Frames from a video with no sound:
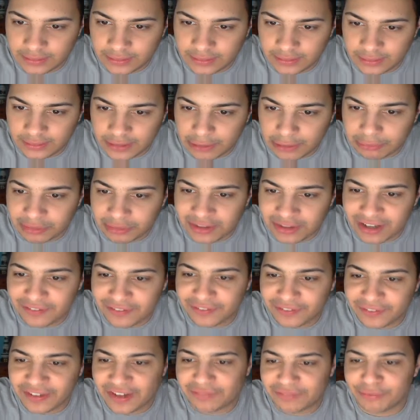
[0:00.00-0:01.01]
It was
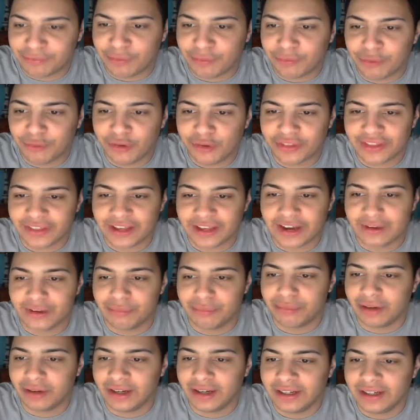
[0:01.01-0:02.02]
tough enough before the
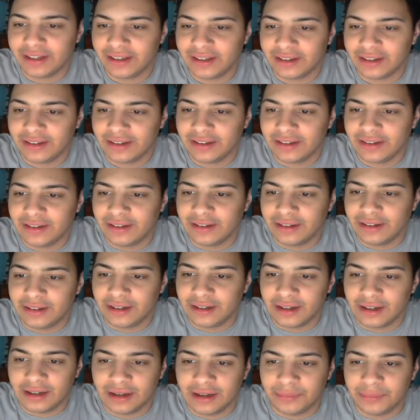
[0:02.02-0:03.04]
outbreak
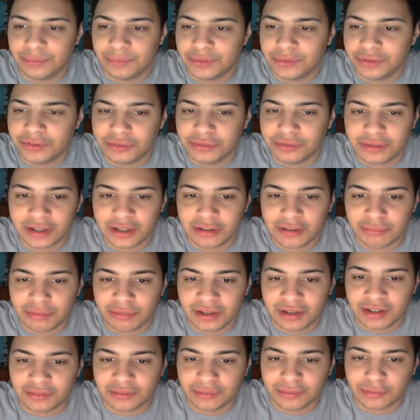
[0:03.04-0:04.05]
due to an
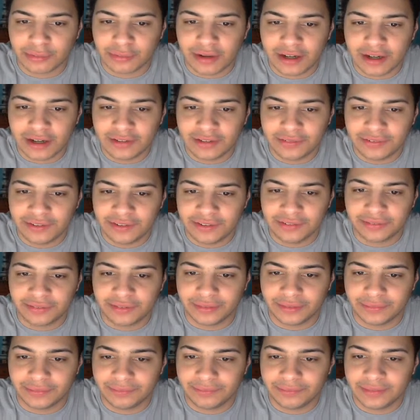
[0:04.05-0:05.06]
outbreak of swine fever
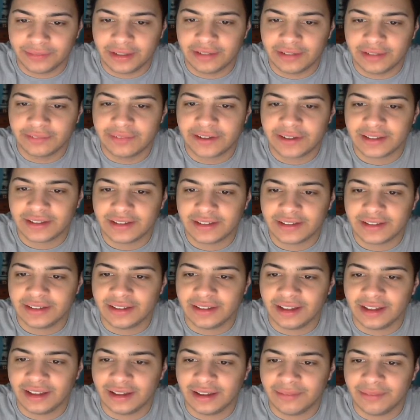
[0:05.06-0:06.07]
that affected
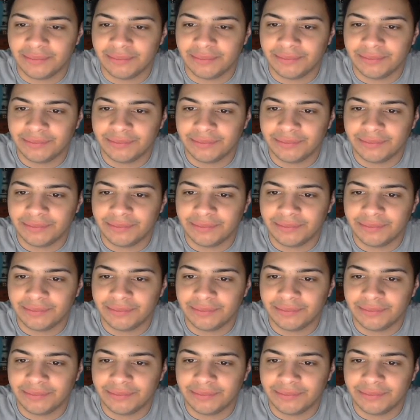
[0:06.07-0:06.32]
the